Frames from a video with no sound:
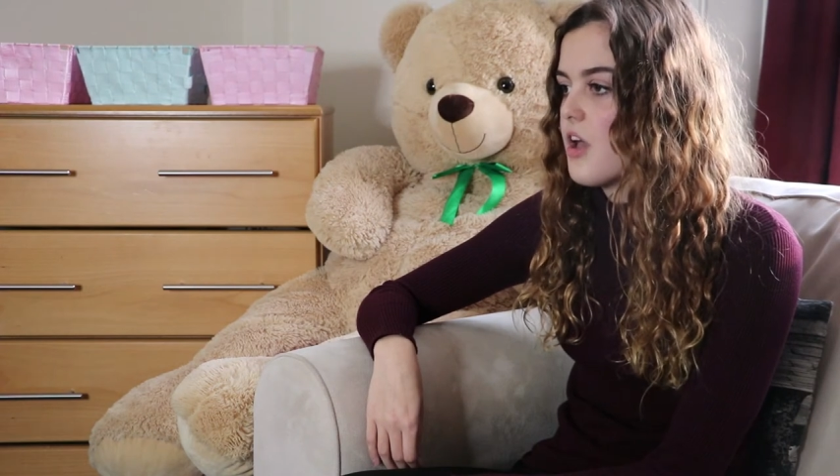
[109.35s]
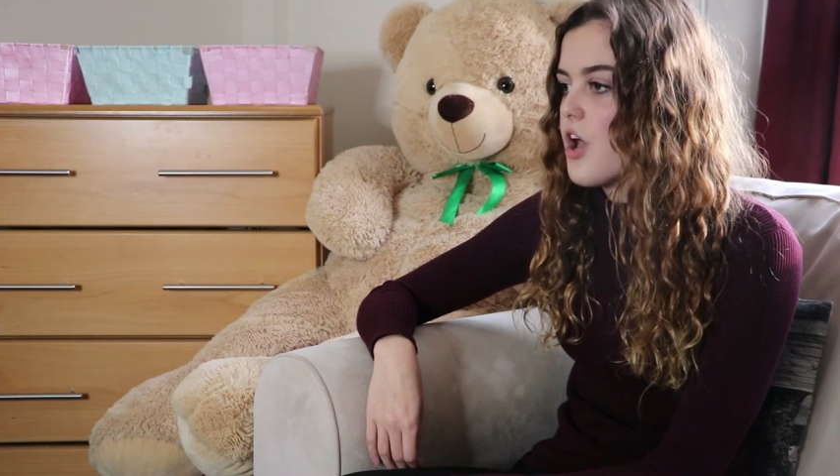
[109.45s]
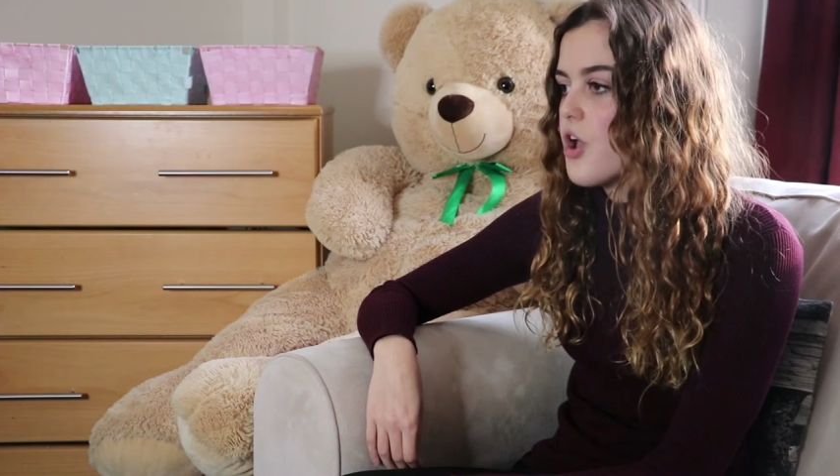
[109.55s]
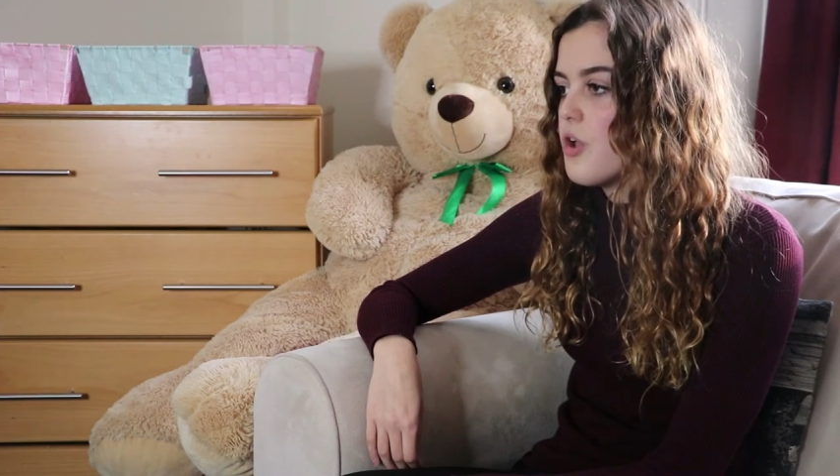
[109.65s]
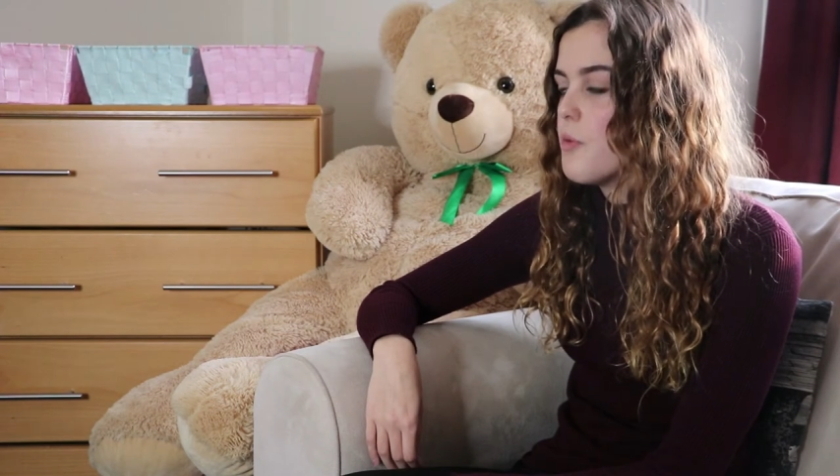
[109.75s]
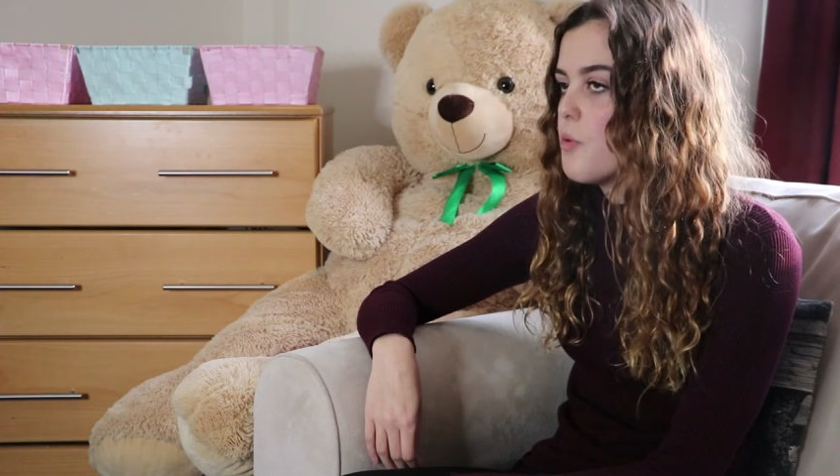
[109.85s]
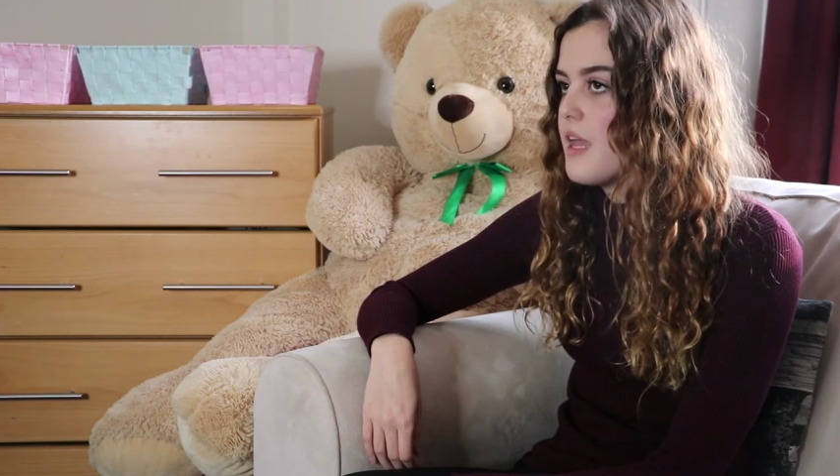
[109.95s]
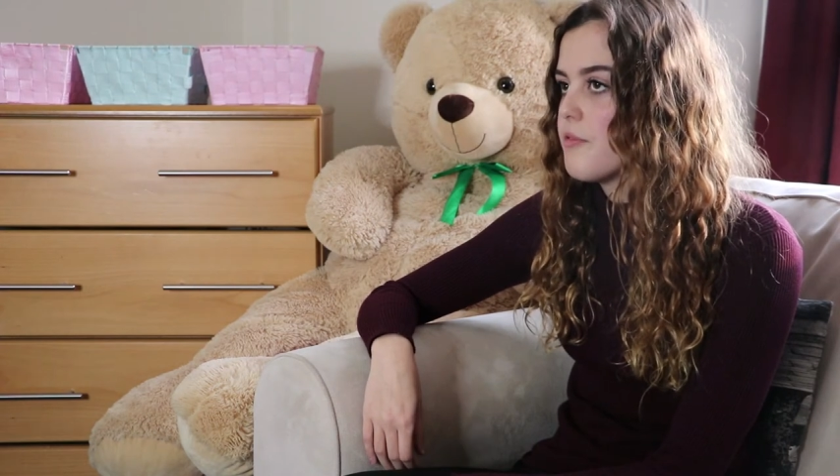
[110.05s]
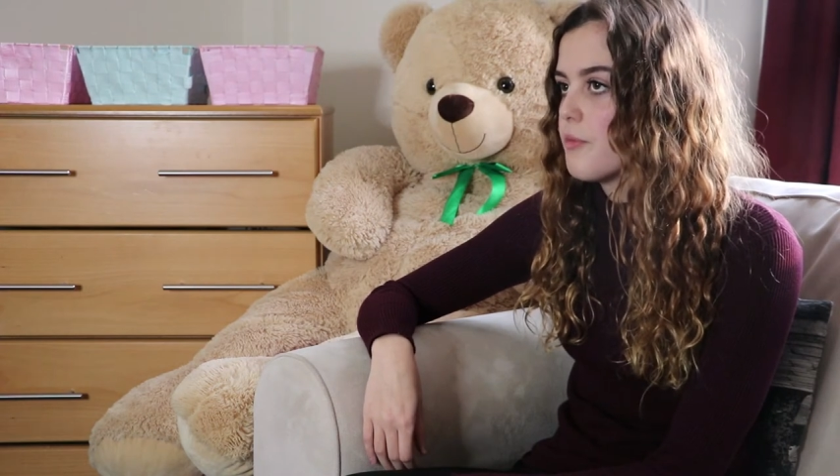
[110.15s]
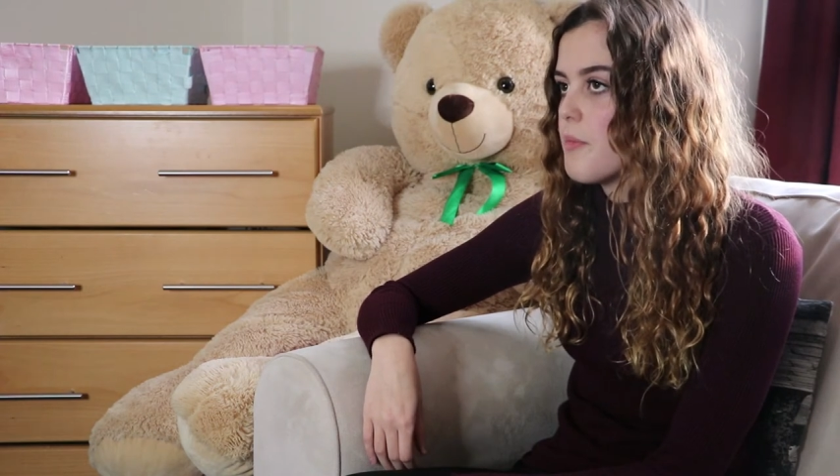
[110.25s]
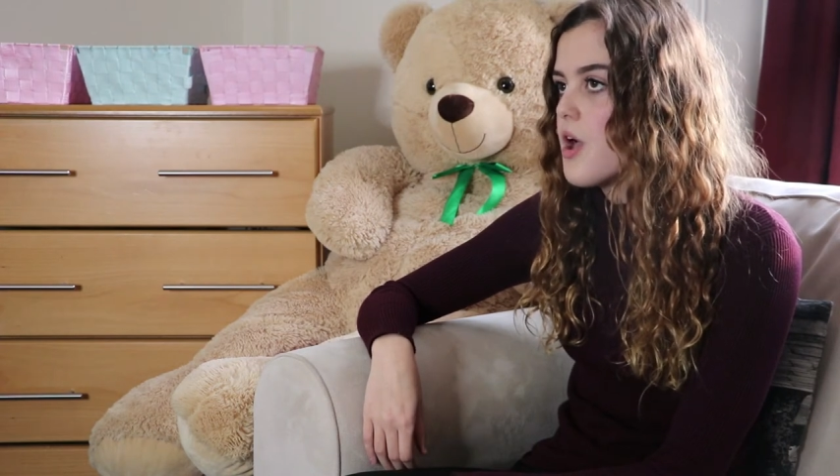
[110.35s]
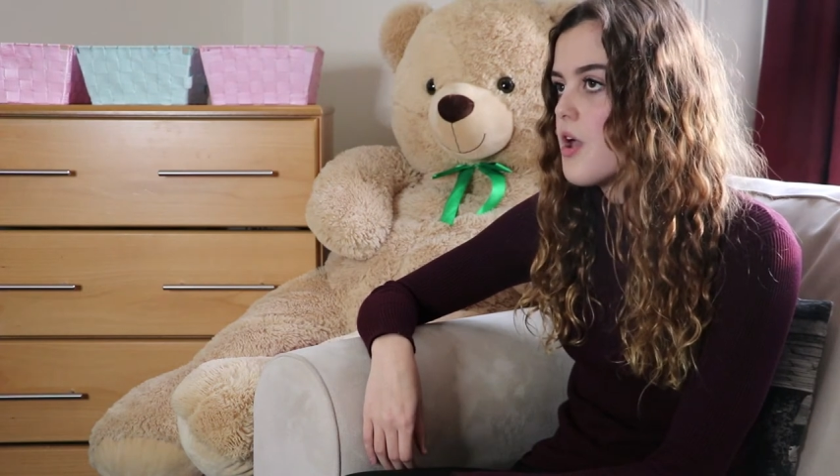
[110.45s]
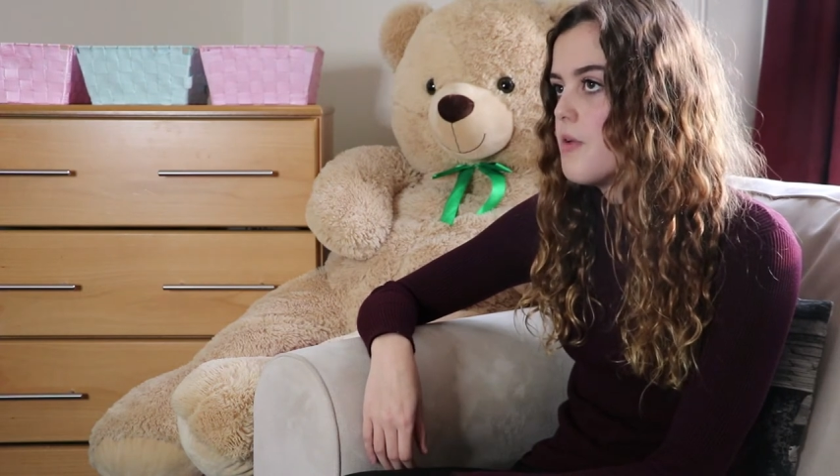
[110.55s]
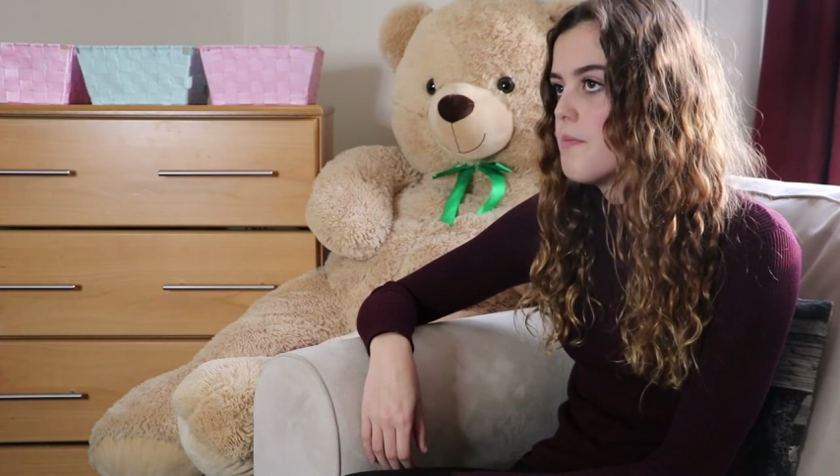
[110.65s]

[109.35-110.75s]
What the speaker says: a home away from home,